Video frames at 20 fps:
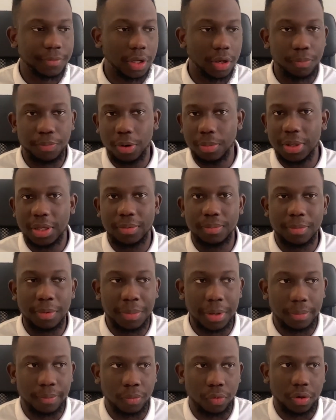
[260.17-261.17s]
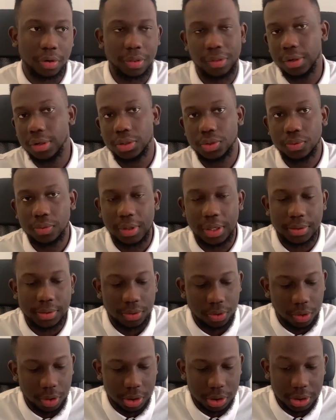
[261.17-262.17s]
Probably a bit more,
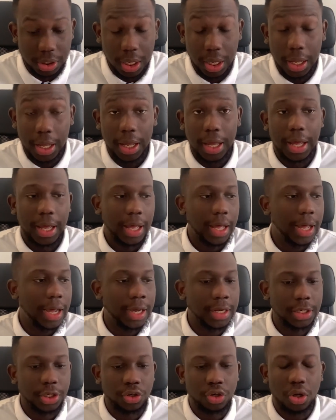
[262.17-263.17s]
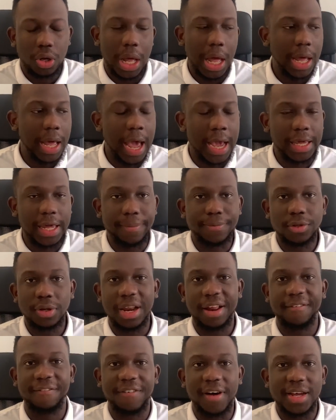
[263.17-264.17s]
$32,000. And you know, I kept on
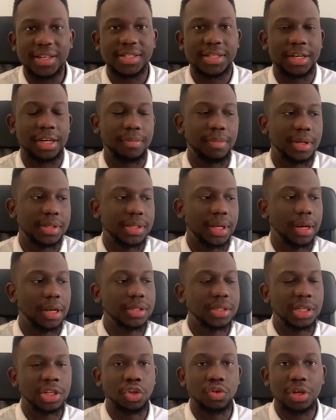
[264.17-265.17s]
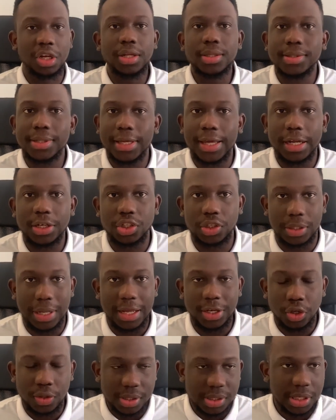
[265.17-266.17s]
advising him. I said, listen, you need to get
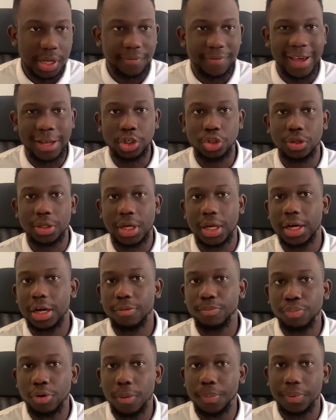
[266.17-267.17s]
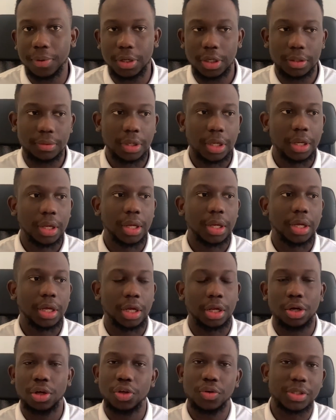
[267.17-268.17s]
yourself educated properly. You
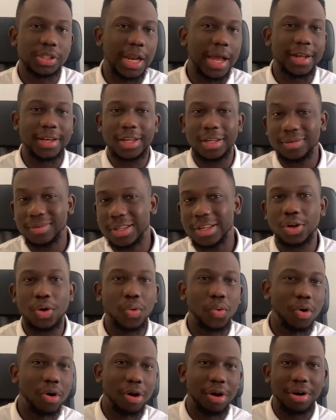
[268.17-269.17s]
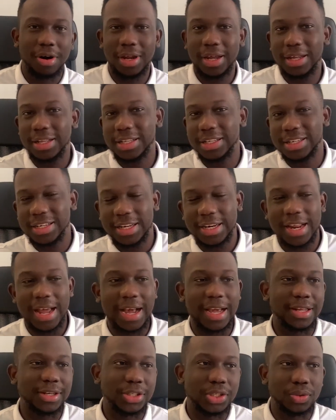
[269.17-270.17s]
know, he was like, no worry, I
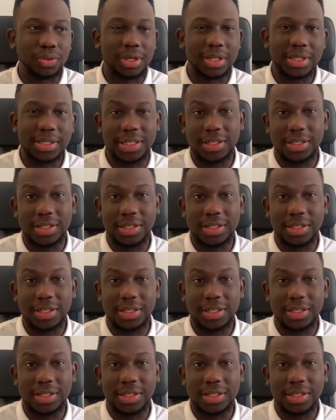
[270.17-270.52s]
can do this.